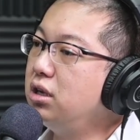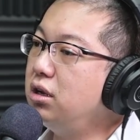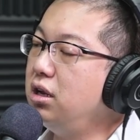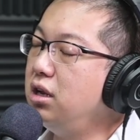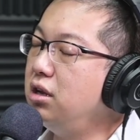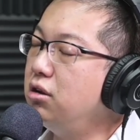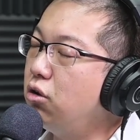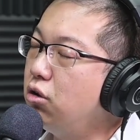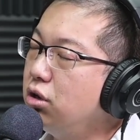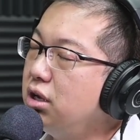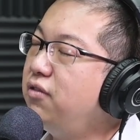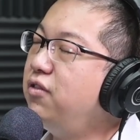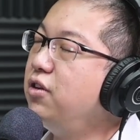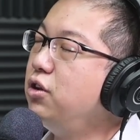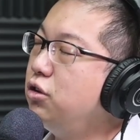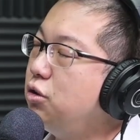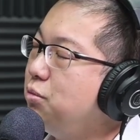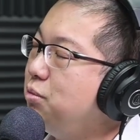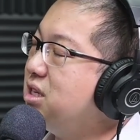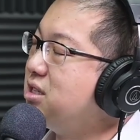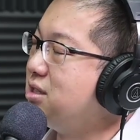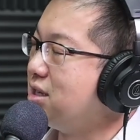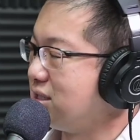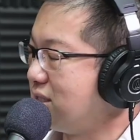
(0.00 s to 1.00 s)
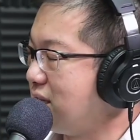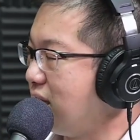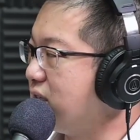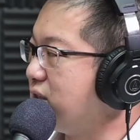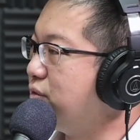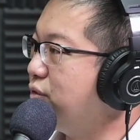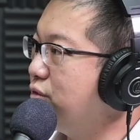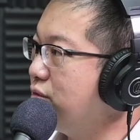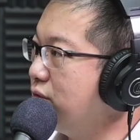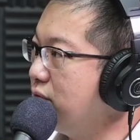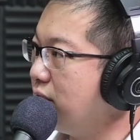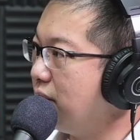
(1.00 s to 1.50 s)
in order for you to be
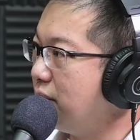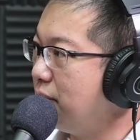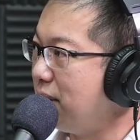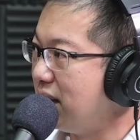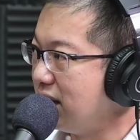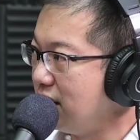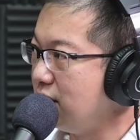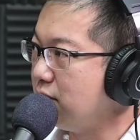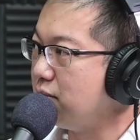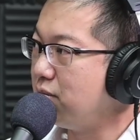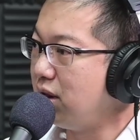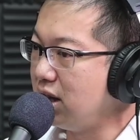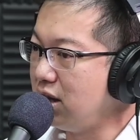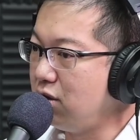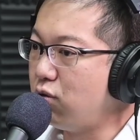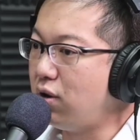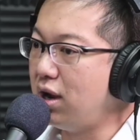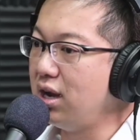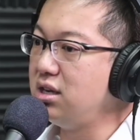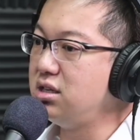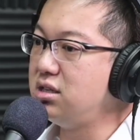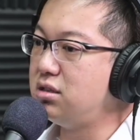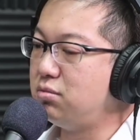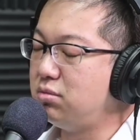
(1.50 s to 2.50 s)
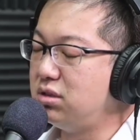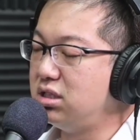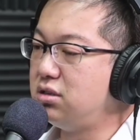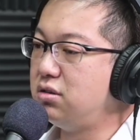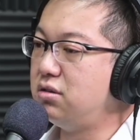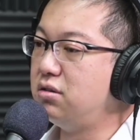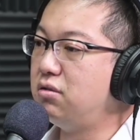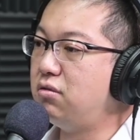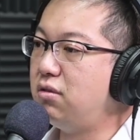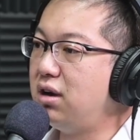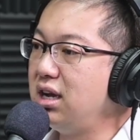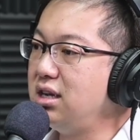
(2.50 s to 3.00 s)
successful money wise or
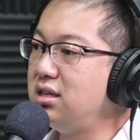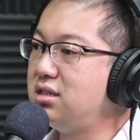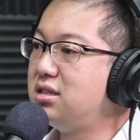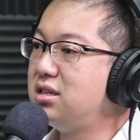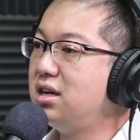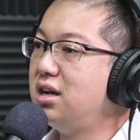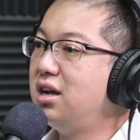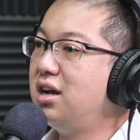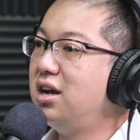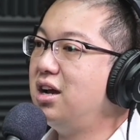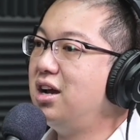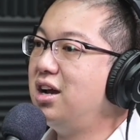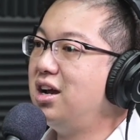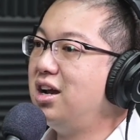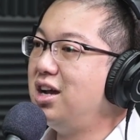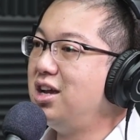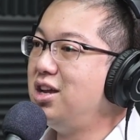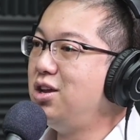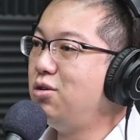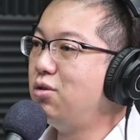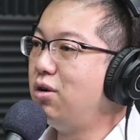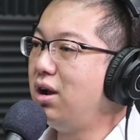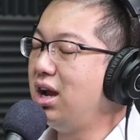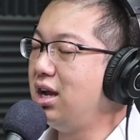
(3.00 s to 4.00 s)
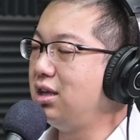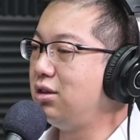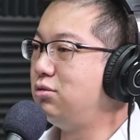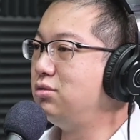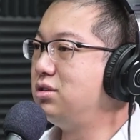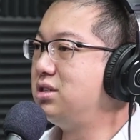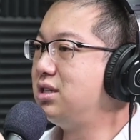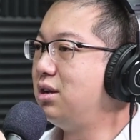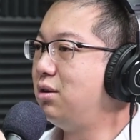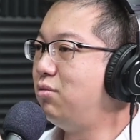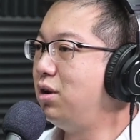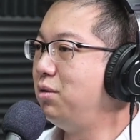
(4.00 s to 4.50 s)
material wise, you had to
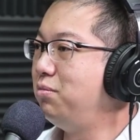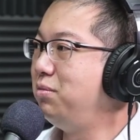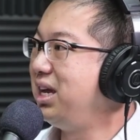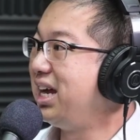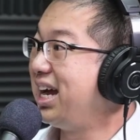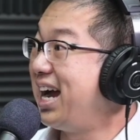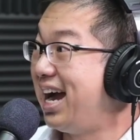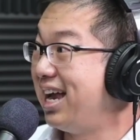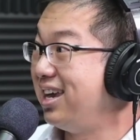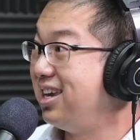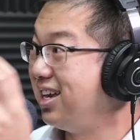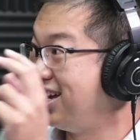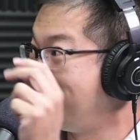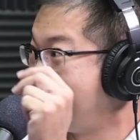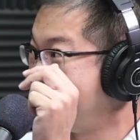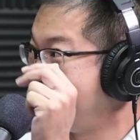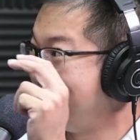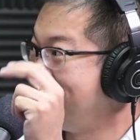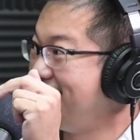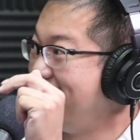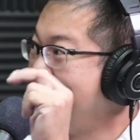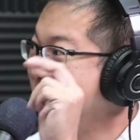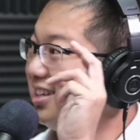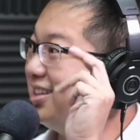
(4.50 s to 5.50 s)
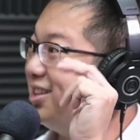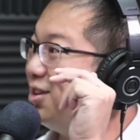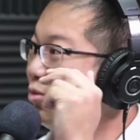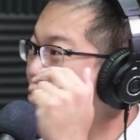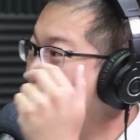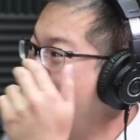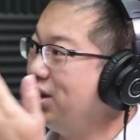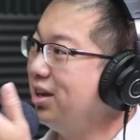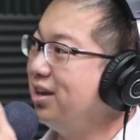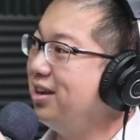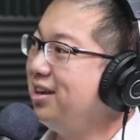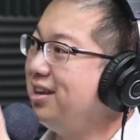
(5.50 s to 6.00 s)
somewhat be cunning. I think the
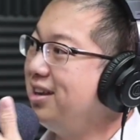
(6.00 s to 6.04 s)
word